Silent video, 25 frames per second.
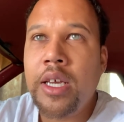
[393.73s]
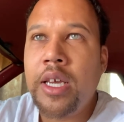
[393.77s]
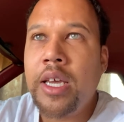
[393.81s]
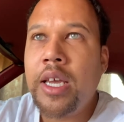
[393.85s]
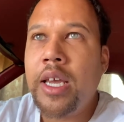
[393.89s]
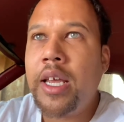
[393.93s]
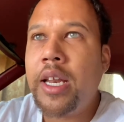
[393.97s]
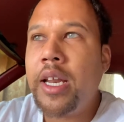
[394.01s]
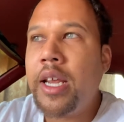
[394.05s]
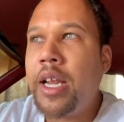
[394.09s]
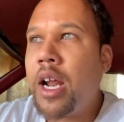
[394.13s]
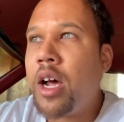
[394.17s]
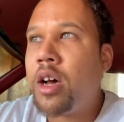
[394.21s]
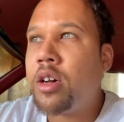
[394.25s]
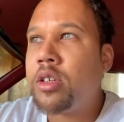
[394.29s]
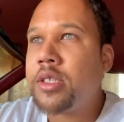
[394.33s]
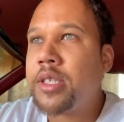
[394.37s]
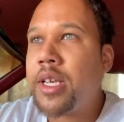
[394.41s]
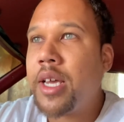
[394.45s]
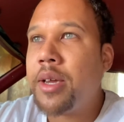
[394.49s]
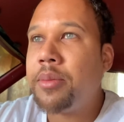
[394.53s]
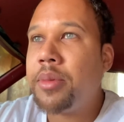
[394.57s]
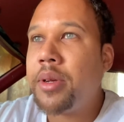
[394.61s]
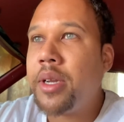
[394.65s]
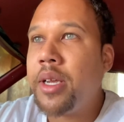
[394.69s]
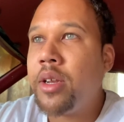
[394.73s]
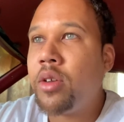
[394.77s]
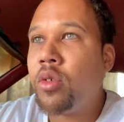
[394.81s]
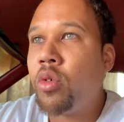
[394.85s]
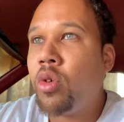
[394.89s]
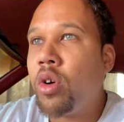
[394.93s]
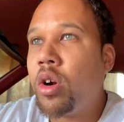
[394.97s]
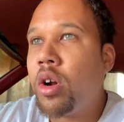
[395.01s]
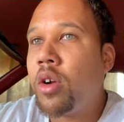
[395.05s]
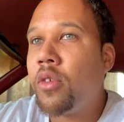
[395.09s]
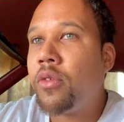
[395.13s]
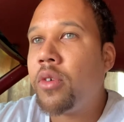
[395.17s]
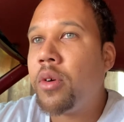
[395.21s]
And then I was like, but in
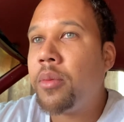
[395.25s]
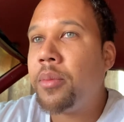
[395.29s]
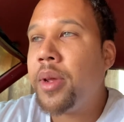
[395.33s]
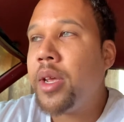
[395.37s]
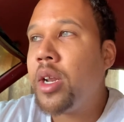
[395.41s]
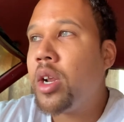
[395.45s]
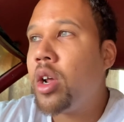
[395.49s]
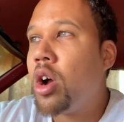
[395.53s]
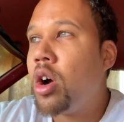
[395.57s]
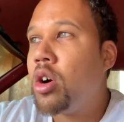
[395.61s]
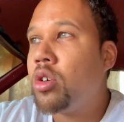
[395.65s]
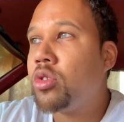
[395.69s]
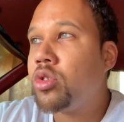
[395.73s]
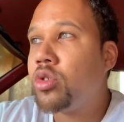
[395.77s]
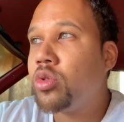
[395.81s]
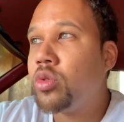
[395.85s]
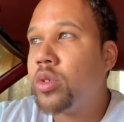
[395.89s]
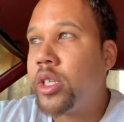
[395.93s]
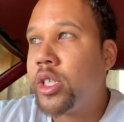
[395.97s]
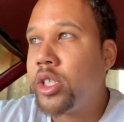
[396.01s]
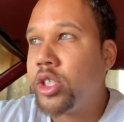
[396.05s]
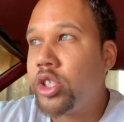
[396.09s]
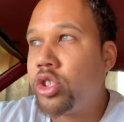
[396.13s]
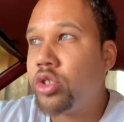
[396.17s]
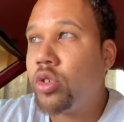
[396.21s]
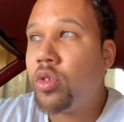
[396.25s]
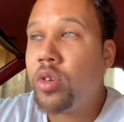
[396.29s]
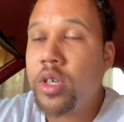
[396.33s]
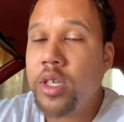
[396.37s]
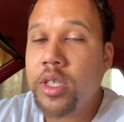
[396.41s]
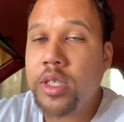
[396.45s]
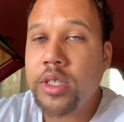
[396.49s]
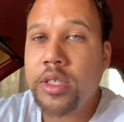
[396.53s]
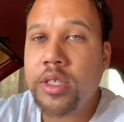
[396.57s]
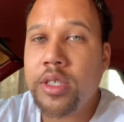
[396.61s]
order for me to go through insurance